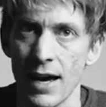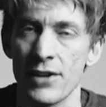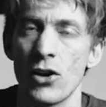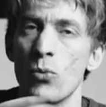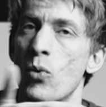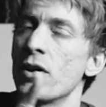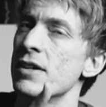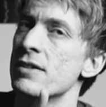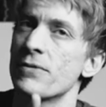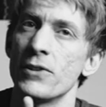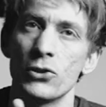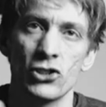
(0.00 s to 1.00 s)
I don't want it
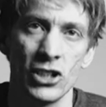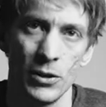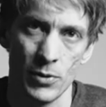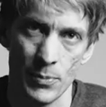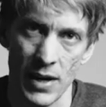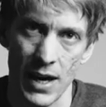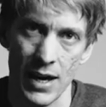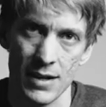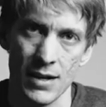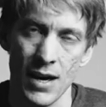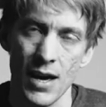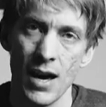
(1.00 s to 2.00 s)
to feel too prepared.